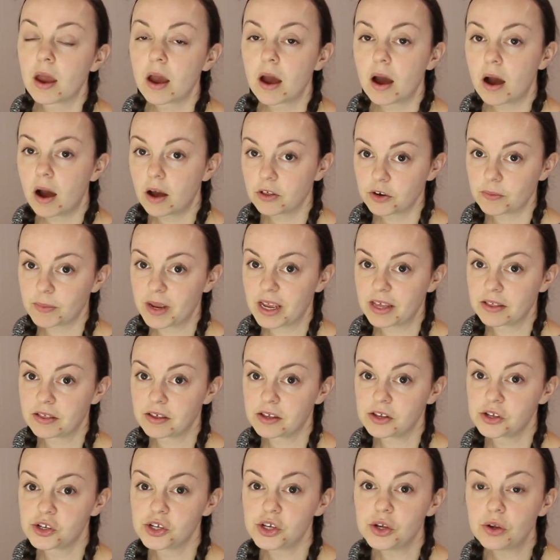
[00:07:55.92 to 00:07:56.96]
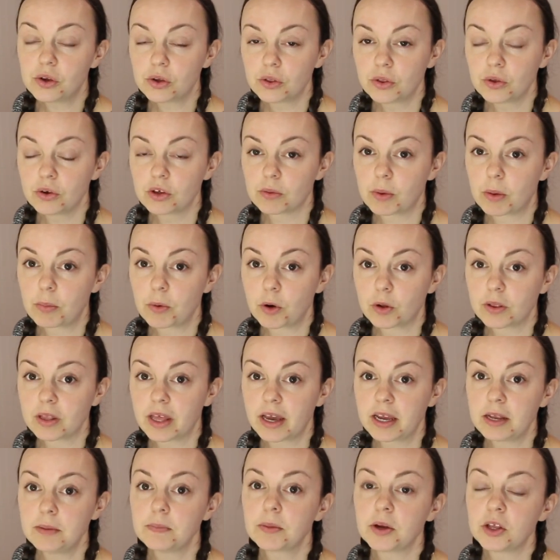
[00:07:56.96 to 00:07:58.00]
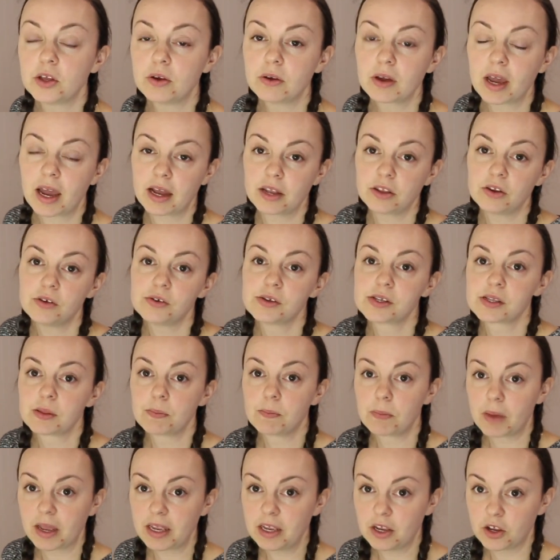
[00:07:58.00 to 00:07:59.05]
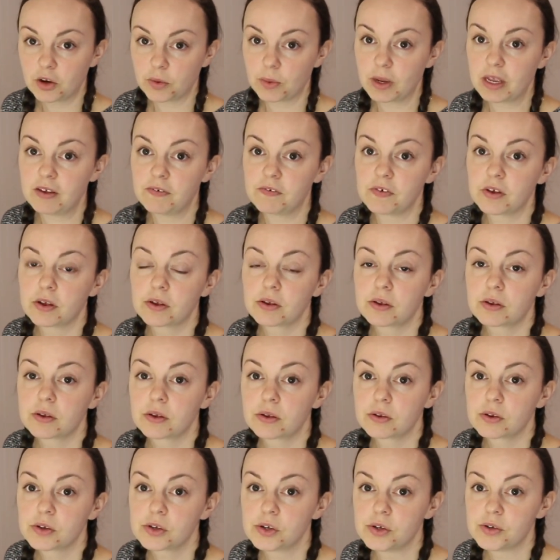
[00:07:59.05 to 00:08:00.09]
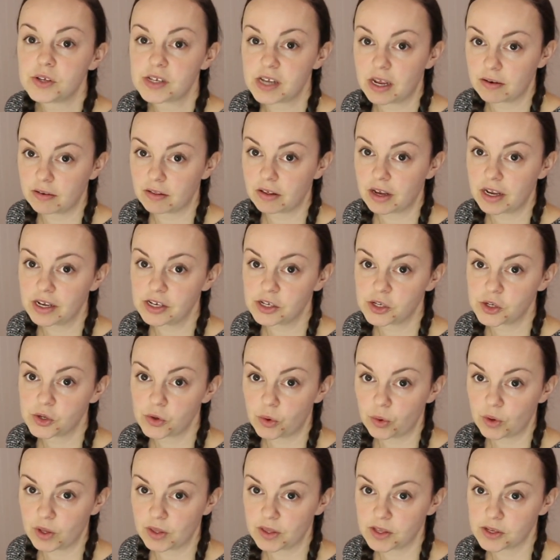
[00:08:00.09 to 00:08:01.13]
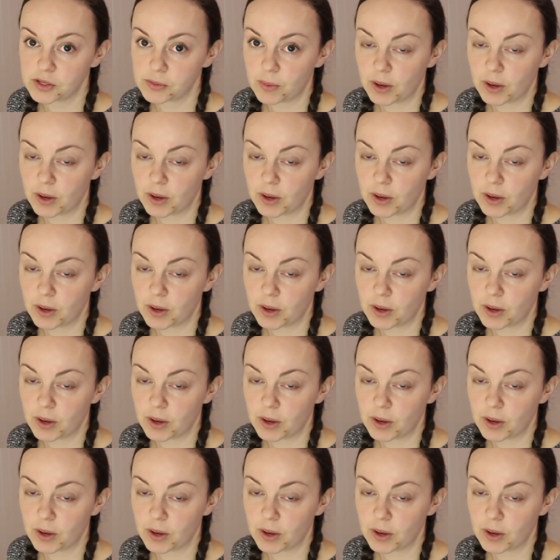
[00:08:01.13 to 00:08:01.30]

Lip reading: Other methods, you can look them up online, but you can use the microwave to sterilise soil as